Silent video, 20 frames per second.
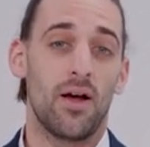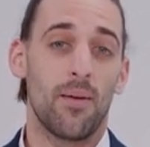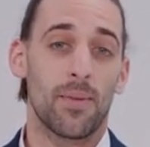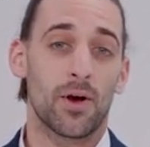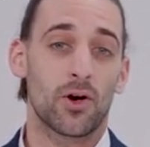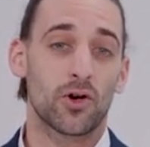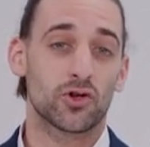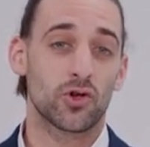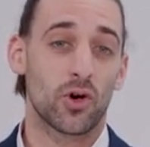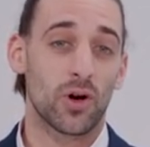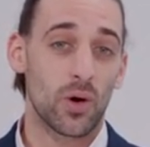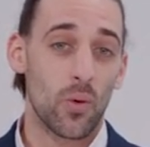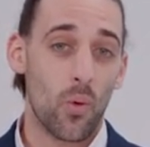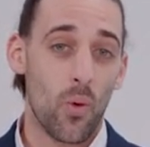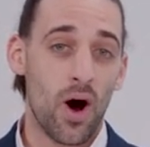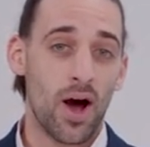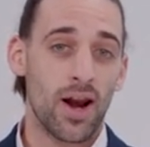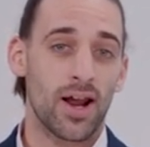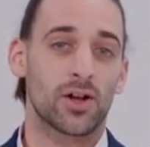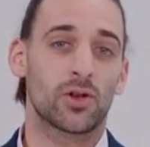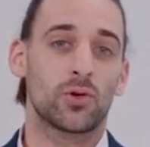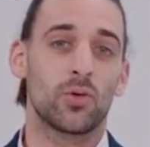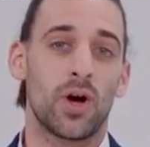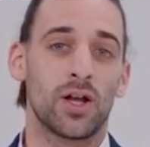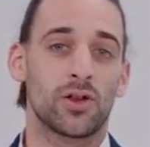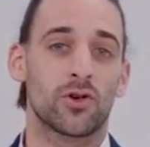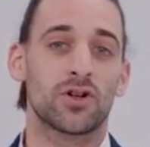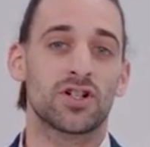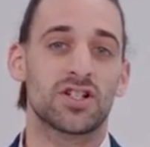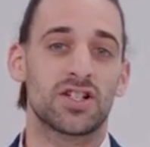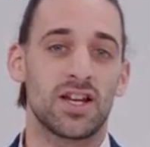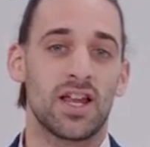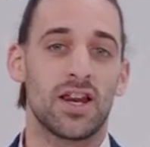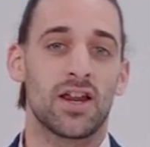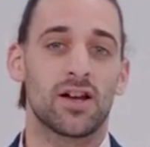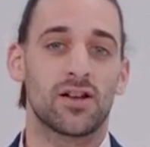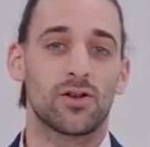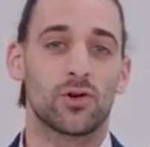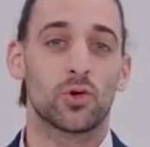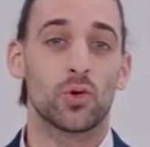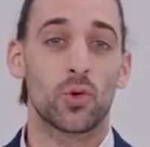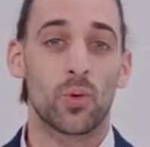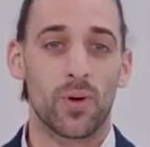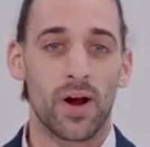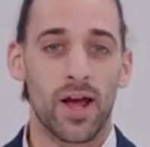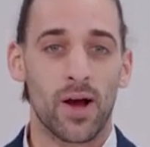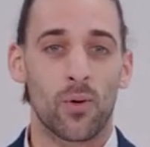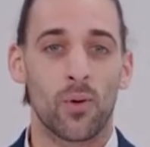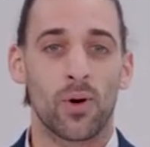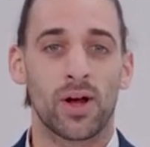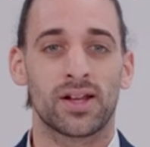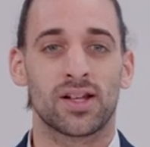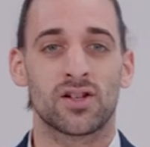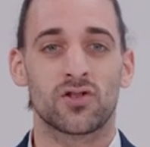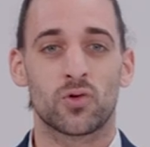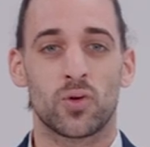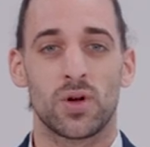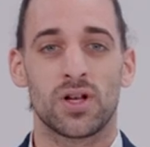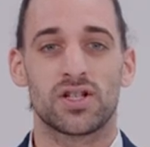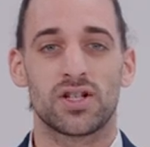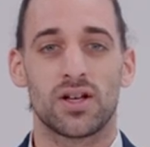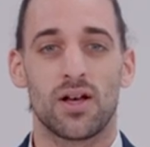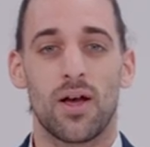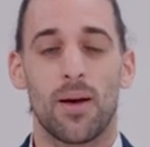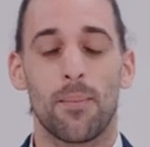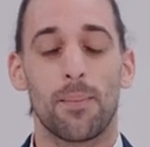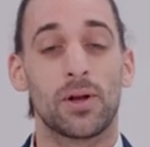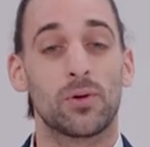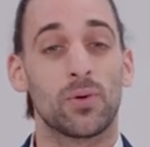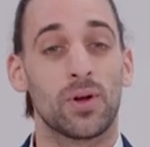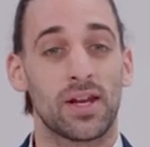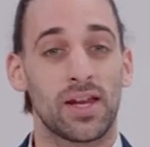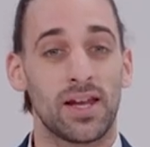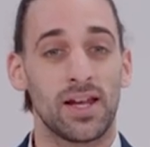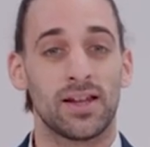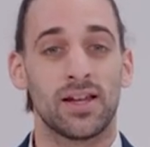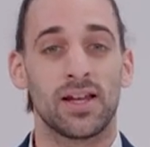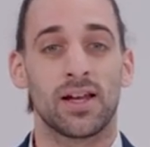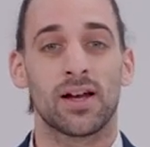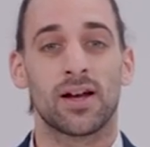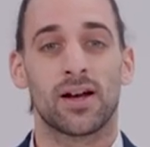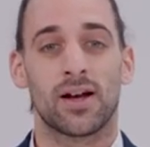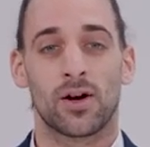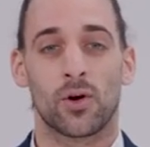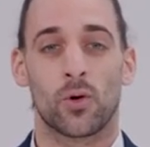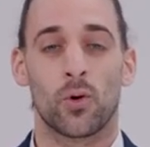because only one actuator is needed to regulate and switch between heating and